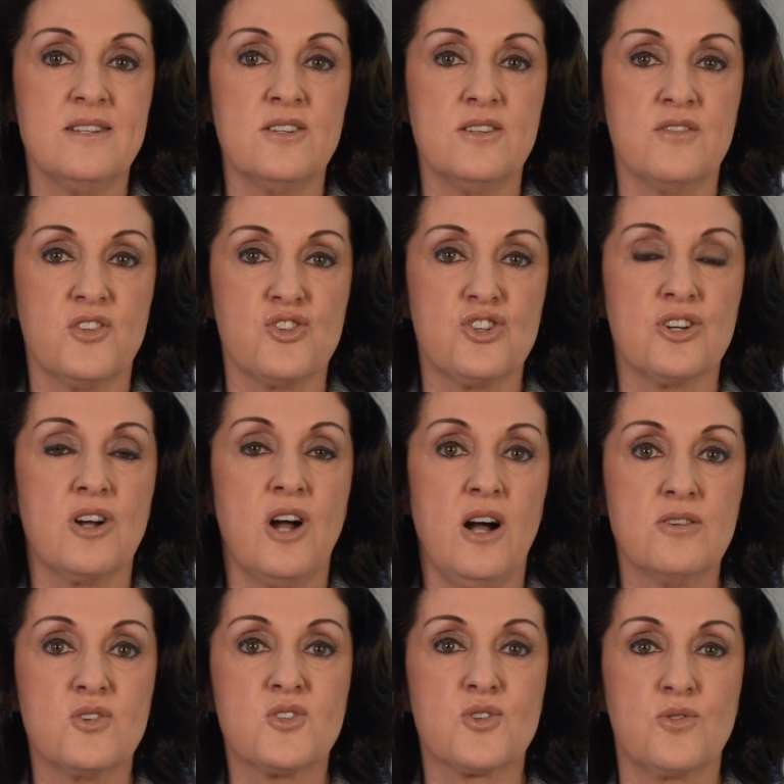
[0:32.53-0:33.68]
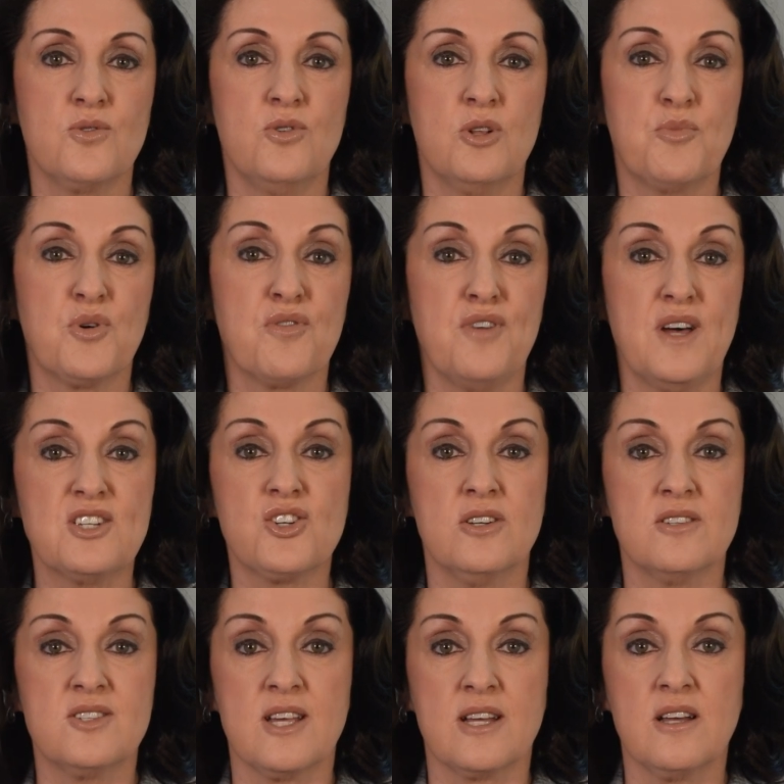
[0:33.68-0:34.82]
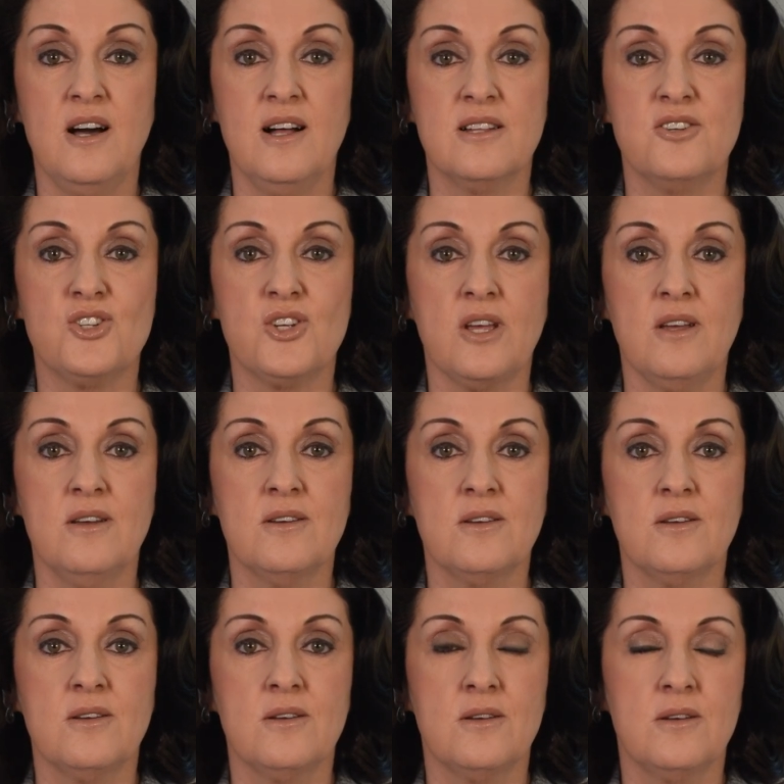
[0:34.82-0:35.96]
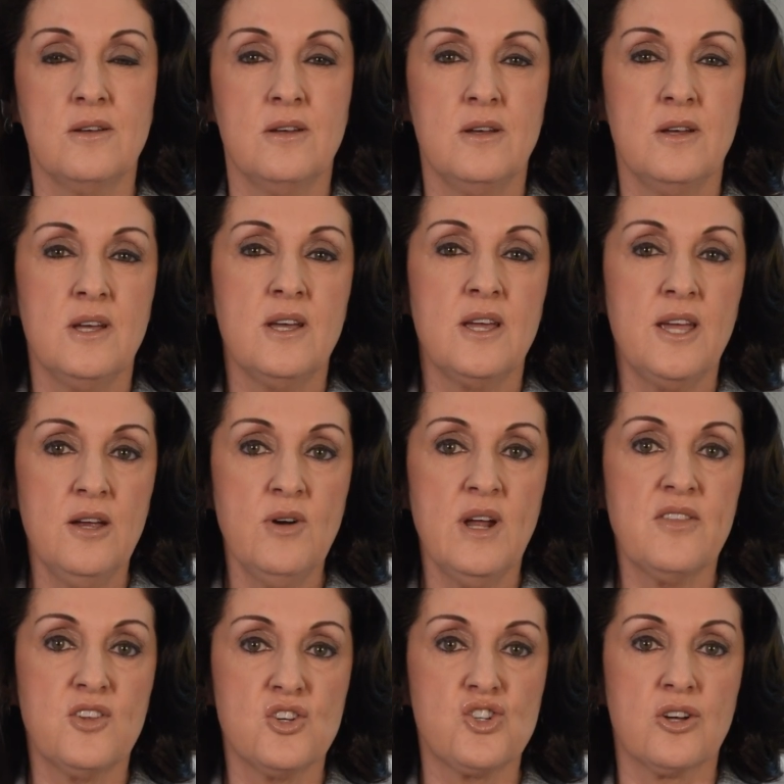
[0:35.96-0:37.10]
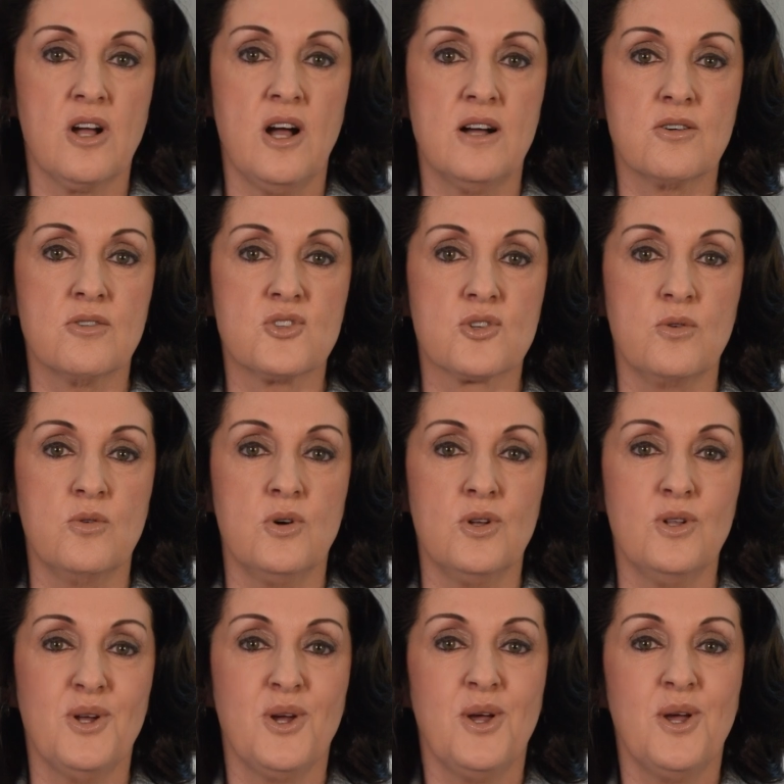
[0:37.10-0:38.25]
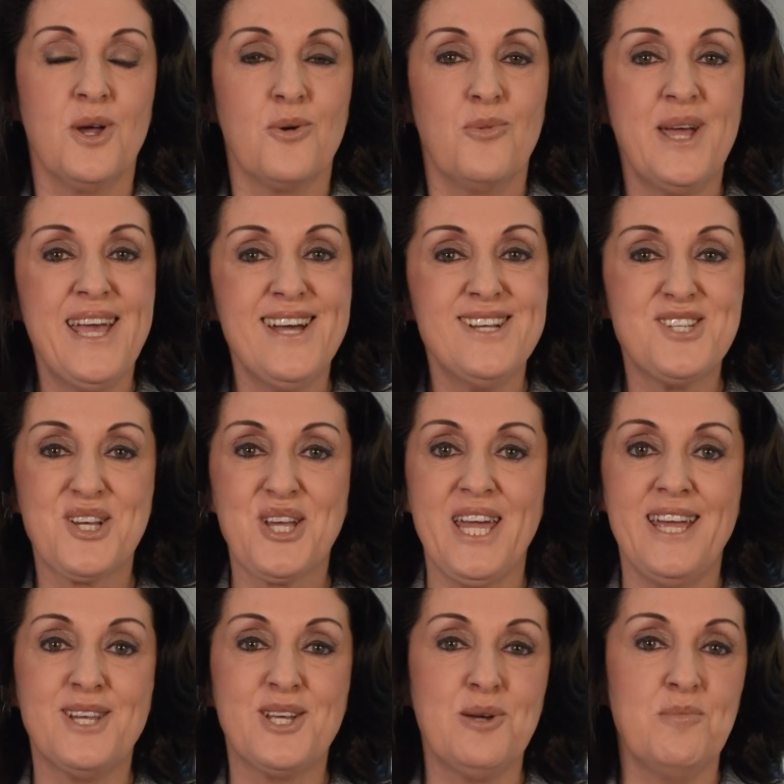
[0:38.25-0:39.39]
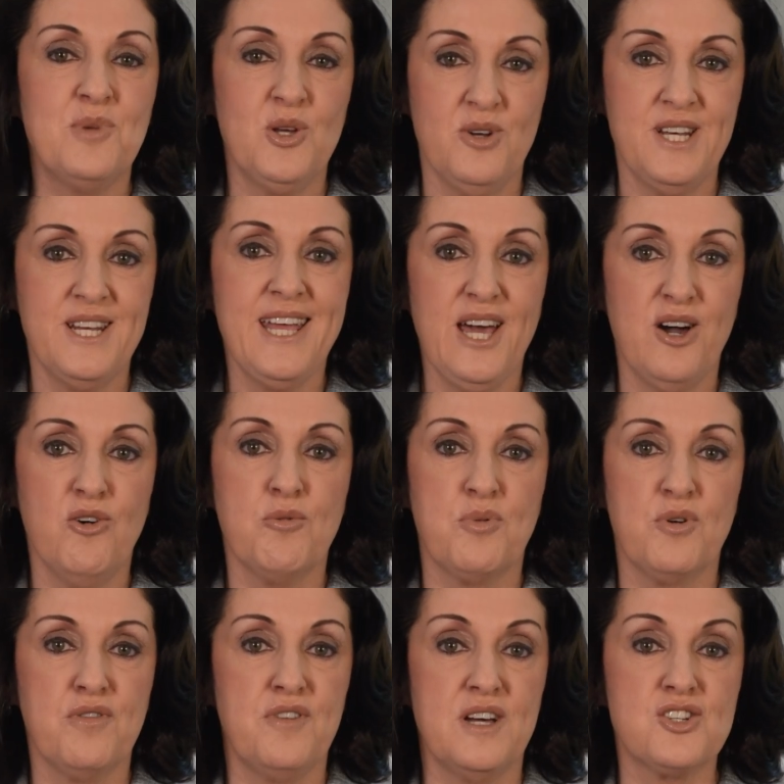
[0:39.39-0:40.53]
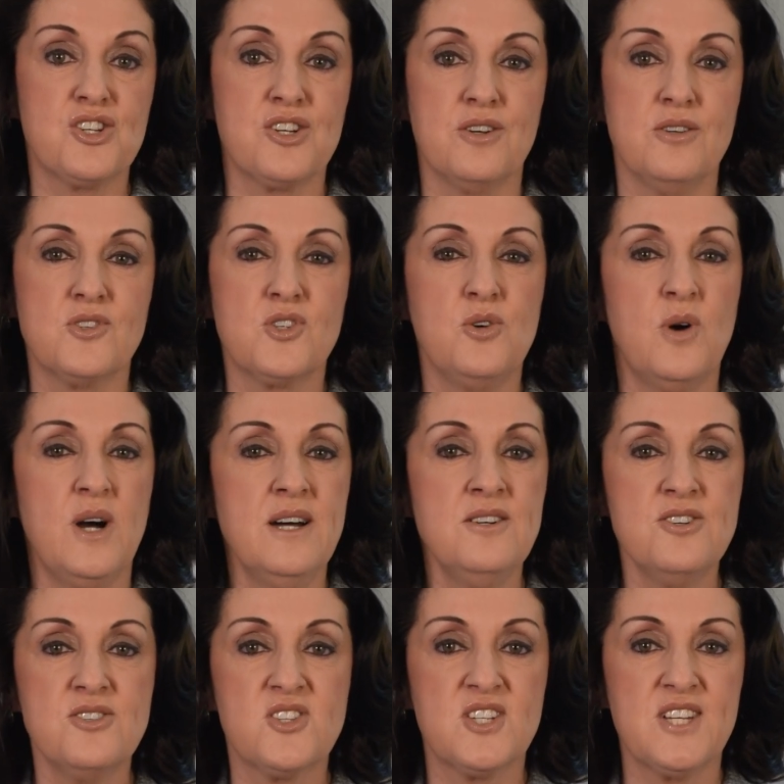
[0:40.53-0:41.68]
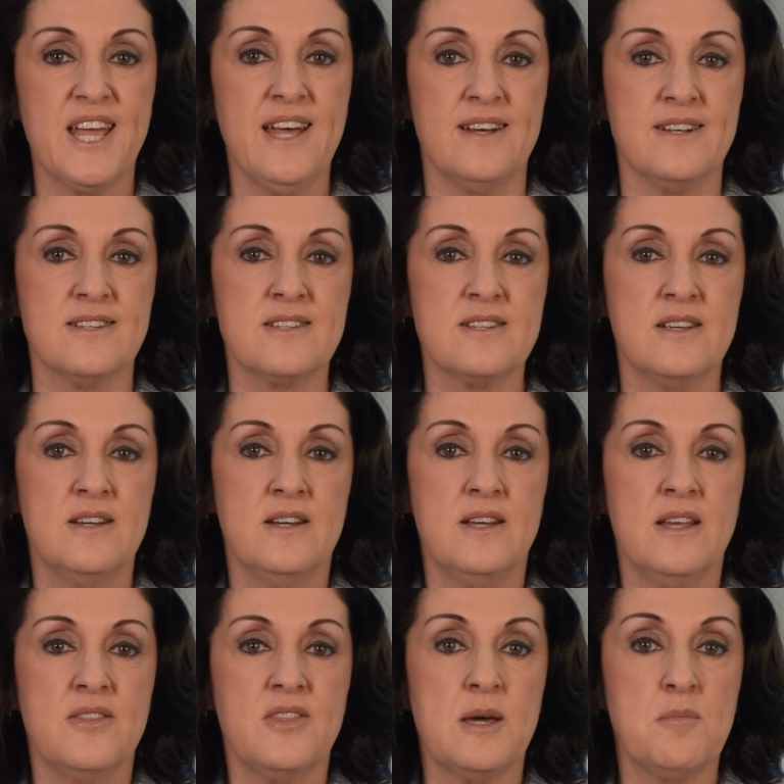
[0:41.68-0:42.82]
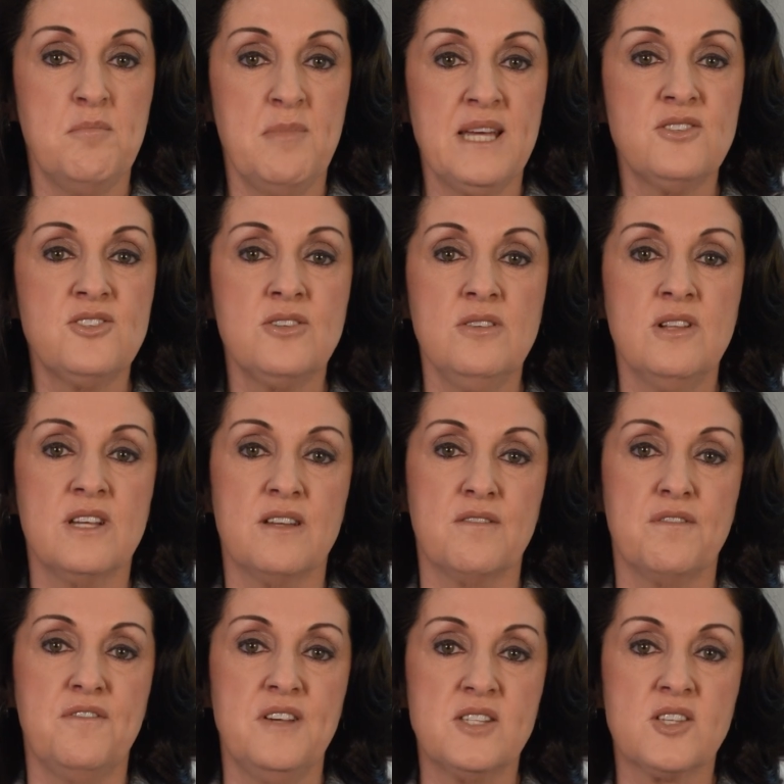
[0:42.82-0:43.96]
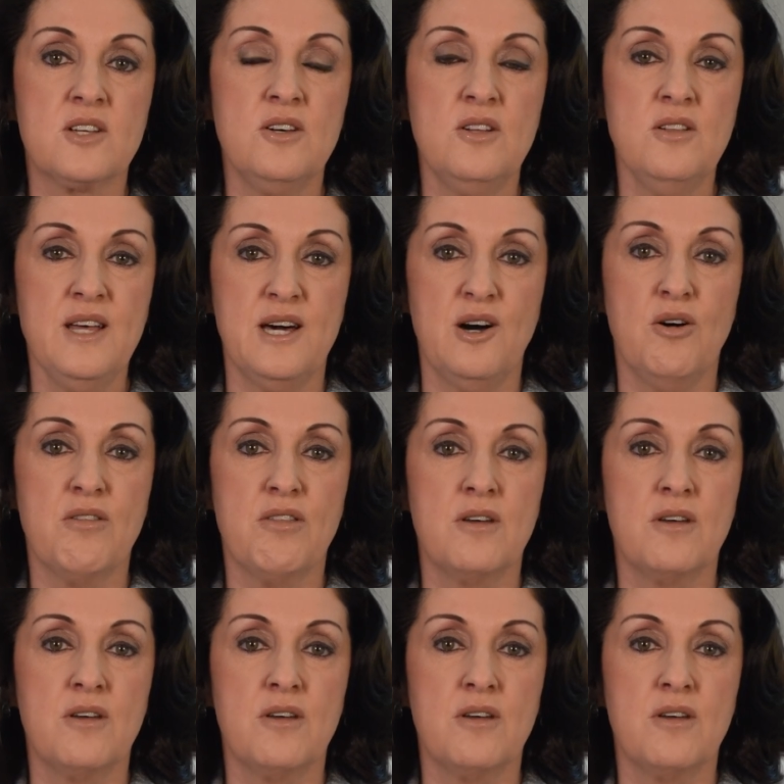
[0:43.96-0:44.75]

of the Chicago School of Professional Psychology. Here at the Chicago School, we educate community health professionals who understand that mental and physical health